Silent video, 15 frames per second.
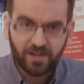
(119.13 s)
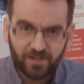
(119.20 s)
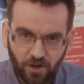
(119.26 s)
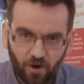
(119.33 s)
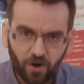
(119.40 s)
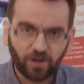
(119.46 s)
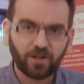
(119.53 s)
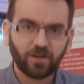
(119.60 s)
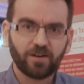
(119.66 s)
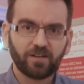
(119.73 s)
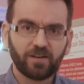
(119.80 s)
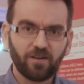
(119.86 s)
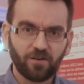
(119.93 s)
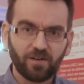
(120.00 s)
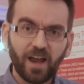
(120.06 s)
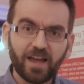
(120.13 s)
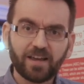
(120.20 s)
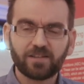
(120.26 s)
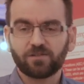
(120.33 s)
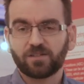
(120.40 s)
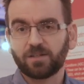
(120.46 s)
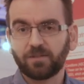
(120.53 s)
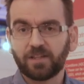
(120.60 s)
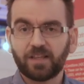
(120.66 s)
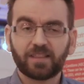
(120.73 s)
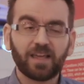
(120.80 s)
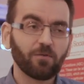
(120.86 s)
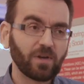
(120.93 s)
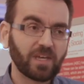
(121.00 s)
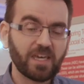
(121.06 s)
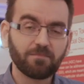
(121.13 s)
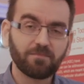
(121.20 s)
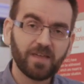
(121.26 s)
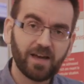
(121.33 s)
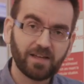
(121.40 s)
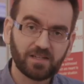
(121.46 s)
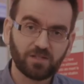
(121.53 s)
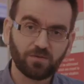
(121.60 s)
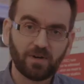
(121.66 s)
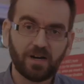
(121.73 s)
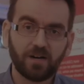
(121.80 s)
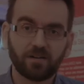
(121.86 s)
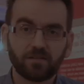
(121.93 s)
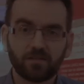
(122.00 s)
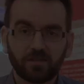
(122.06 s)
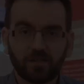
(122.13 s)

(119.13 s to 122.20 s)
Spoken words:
dark or light or something like that. We keep that as well.